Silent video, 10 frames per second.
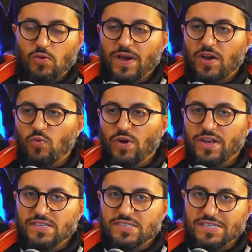matter what
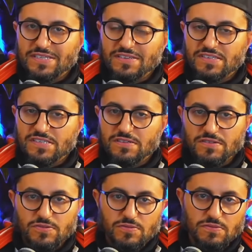it succeeds to
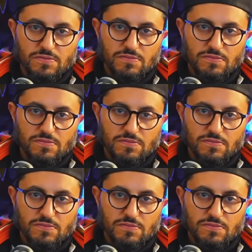do